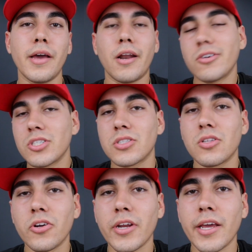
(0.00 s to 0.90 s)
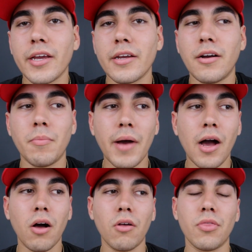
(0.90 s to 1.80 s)
and I was just learning
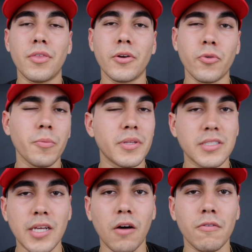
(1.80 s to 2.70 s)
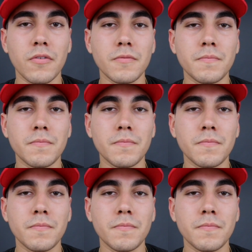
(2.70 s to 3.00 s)
about the group itself.